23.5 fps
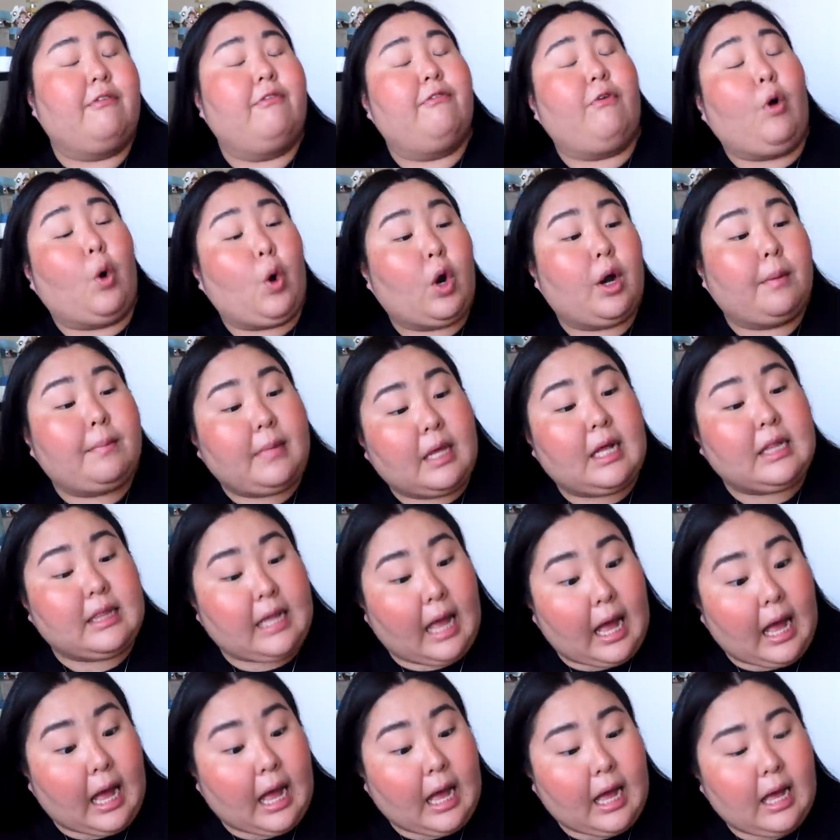
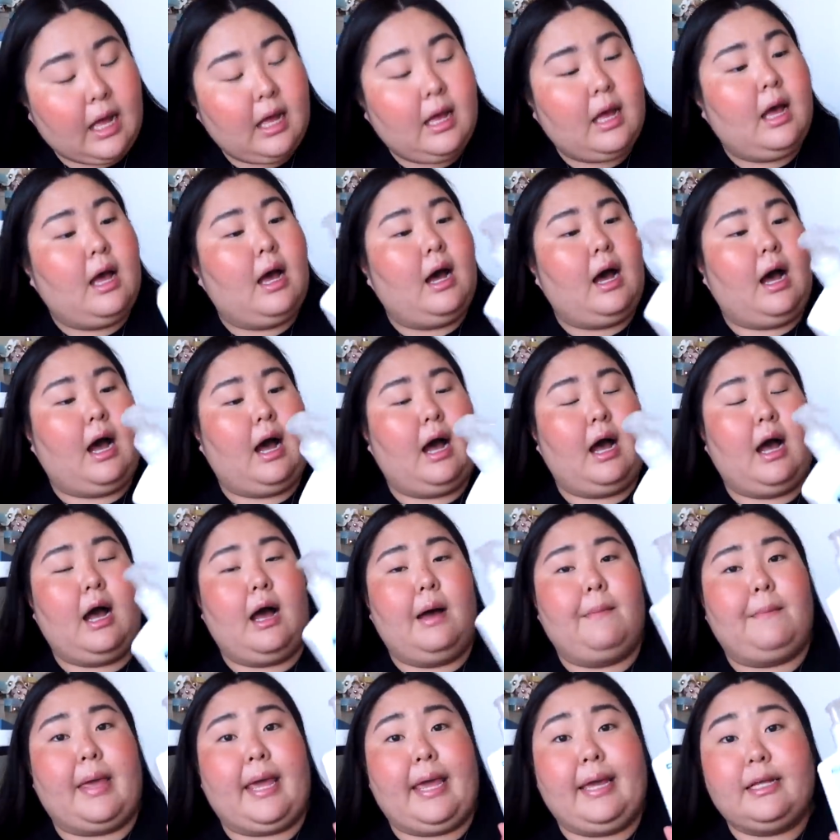formula.
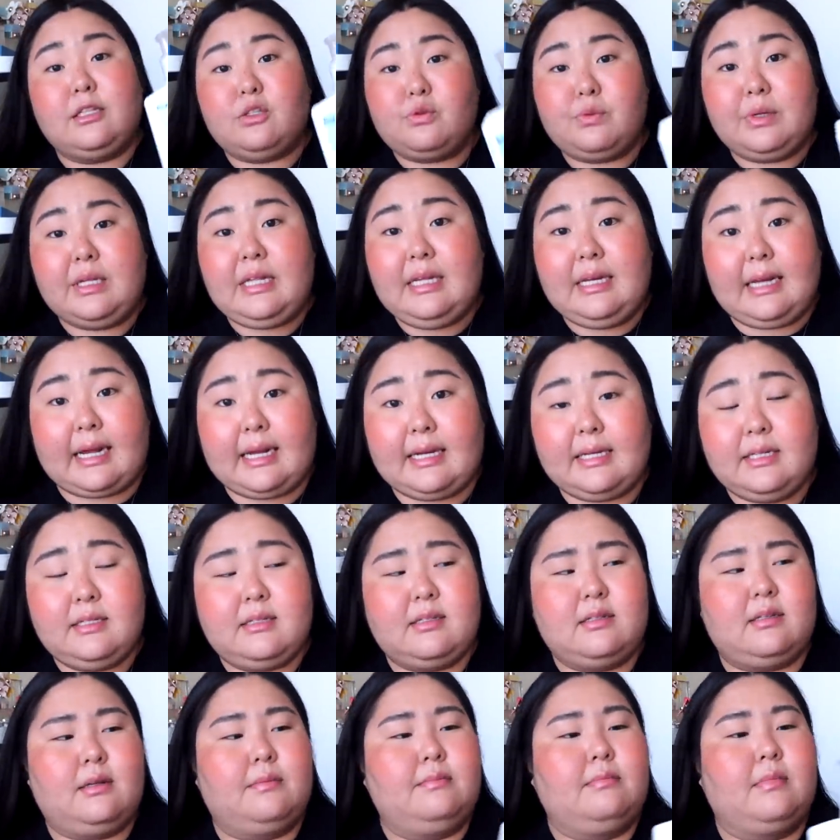It's really nice.
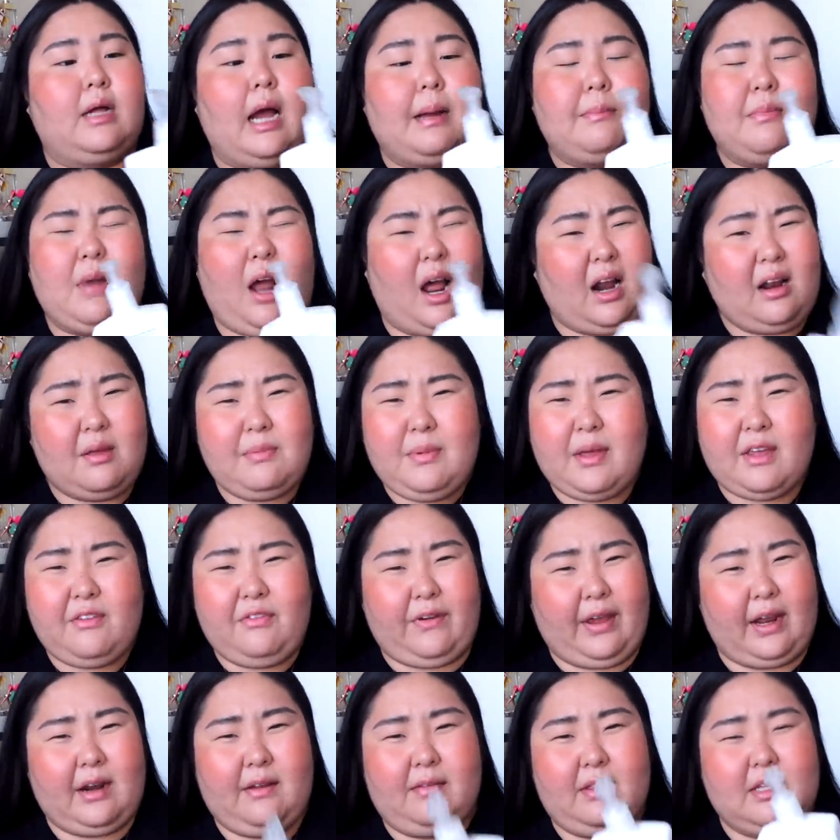I'm not a big
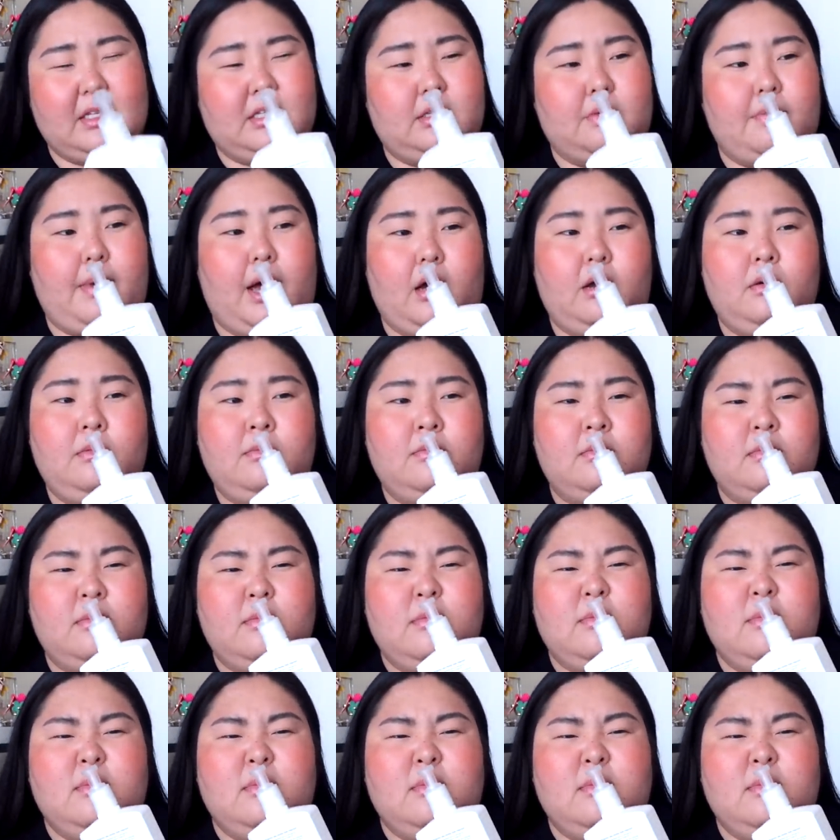fan of the smell.